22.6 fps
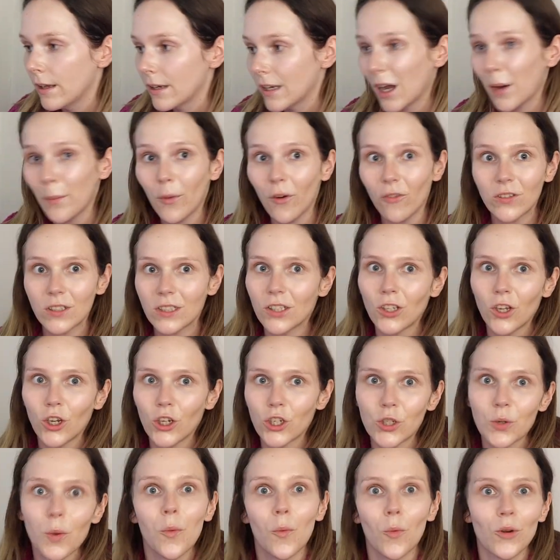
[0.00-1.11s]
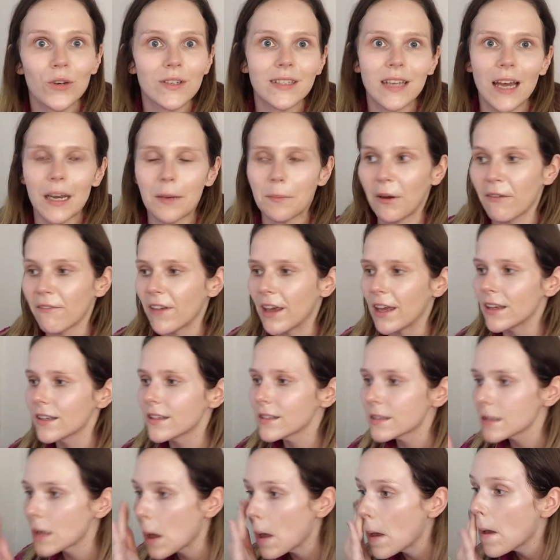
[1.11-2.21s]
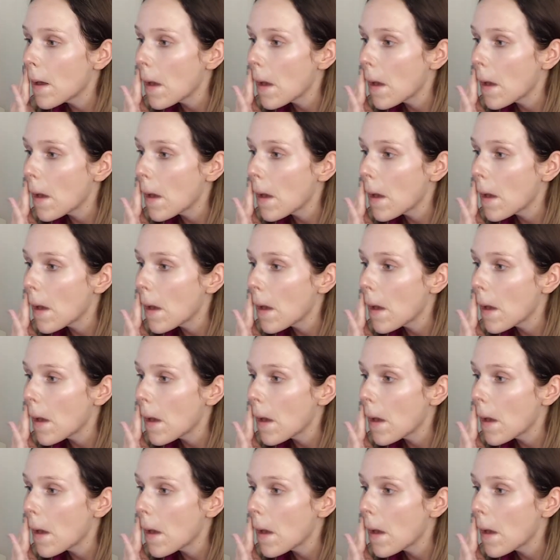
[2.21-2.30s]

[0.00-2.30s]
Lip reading: Now, I'm obviously only doing one side of my face.